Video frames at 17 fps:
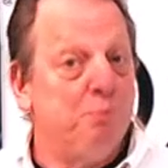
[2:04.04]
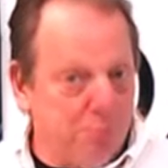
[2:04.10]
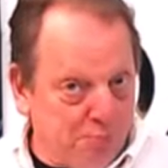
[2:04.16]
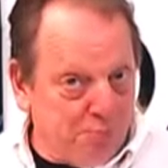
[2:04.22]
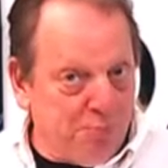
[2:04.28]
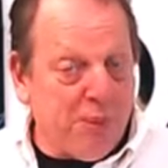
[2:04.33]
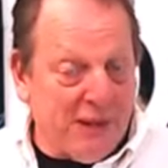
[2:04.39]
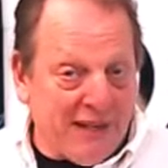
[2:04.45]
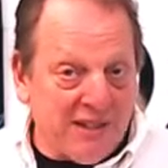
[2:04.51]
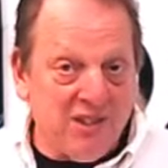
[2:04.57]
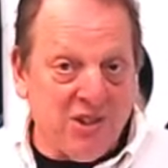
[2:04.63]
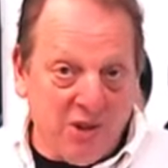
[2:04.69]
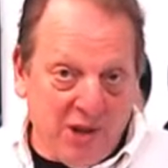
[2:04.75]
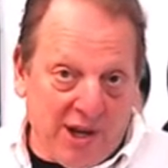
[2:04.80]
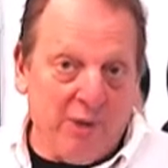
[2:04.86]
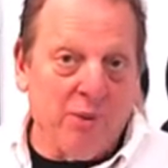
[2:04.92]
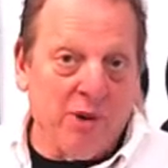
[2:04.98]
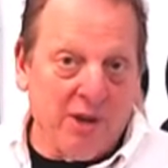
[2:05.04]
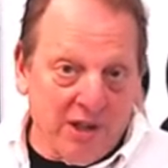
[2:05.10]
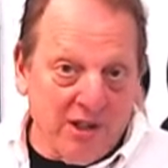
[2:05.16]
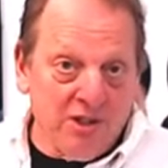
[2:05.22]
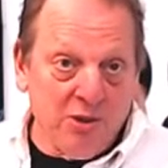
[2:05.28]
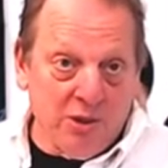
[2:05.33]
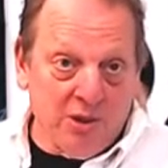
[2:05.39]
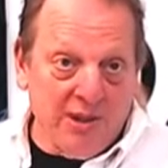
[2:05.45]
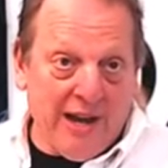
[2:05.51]
that's okay. We're going to
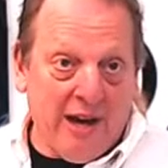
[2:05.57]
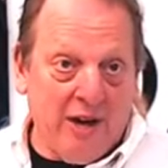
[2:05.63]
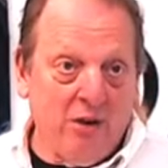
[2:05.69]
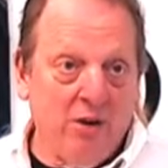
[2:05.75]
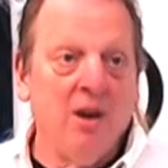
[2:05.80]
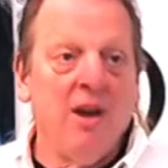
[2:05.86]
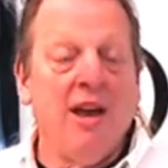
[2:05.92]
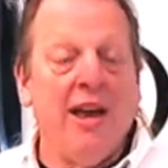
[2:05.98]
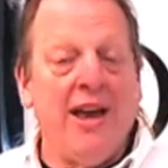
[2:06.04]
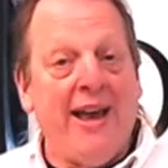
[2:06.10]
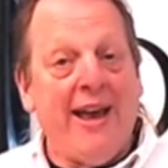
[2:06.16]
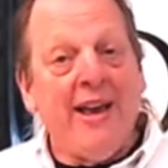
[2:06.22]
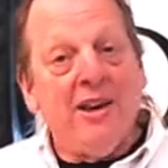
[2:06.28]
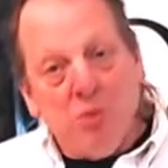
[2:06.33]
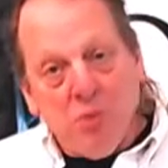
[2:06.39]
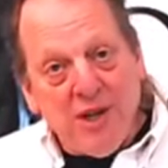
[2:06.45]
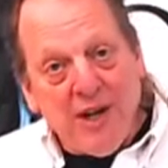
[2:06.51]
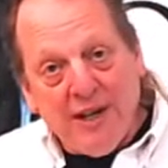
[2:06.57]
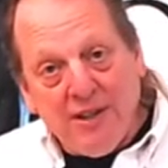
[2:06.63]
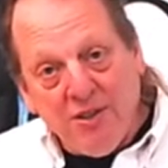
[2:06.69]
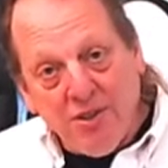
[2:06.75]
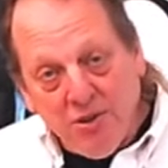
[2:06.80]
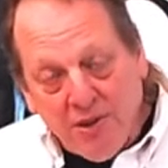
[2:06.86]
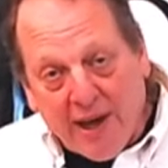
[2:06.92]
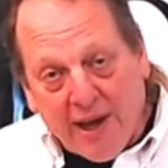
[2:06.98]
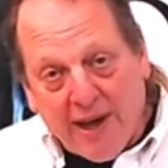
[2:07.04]
do it now. And when I do
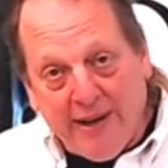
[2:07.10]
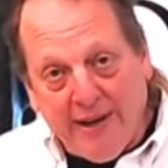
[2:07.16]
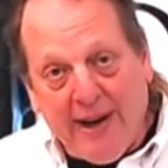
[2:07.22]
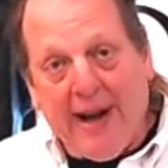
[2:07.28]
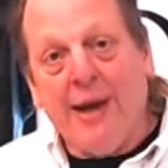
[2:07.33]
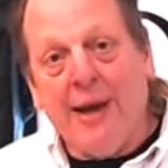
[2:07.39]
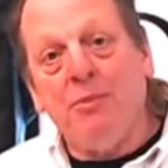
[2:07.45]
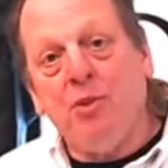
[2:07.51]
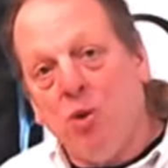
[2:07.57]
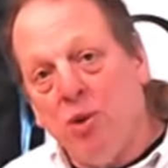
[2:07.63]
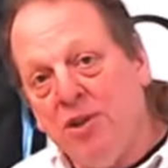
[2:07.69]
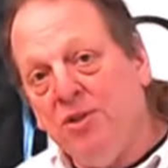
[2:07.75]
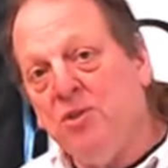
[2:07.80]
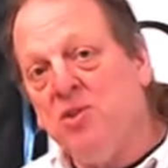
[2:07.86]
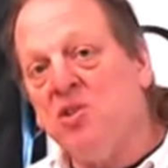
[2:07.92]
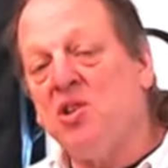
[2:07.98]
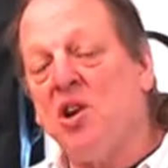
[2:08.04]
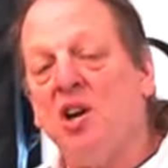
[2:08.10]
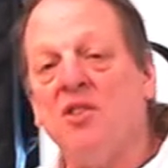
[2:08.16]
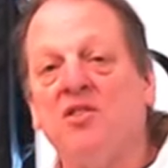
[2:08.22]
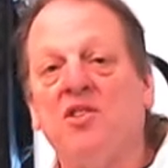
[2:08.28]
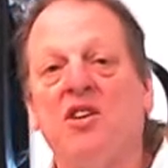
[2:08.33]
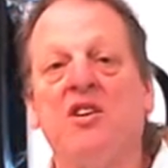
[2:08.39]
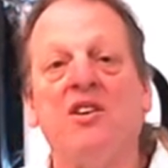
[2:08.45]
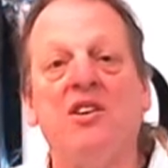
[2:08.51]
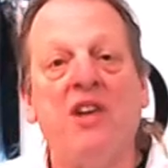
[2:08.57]
that, I'm going to start the
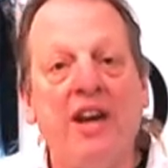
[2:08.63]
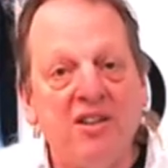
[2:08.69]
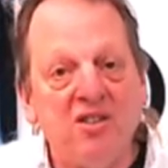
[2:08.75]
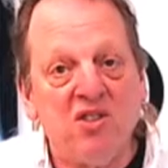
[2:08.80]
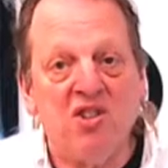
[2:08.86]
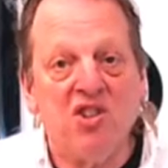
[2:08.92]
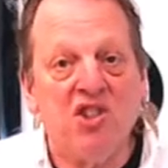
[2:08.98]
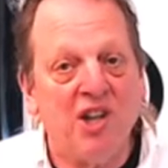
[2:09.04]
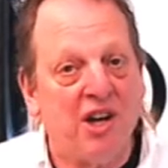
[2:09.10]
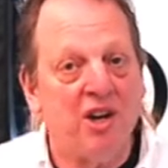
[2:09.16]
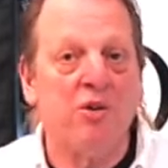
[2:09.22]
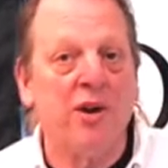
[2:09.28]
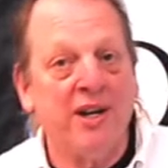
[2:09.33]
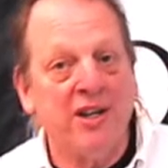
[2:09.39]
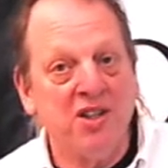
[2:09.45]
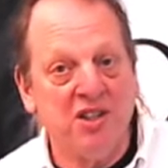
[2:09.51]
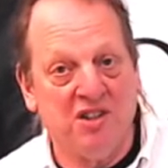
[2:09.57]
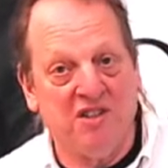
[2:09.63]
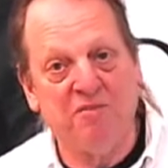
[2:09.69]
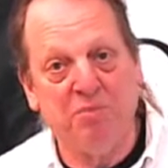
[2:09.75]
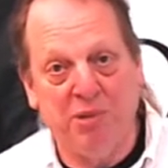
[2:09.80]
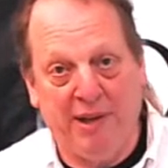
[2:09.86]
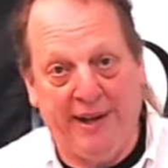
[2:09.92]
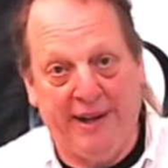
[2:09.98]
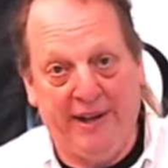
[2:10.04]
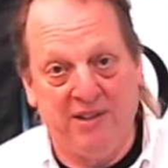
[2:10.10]
next generation of
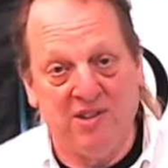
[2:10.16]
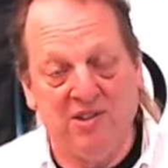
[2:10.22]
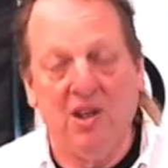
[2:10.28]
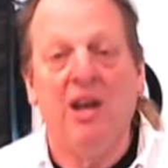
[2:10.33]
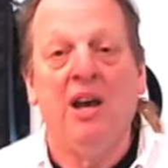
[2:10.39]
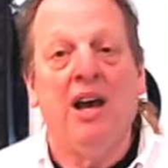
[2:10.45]
plants.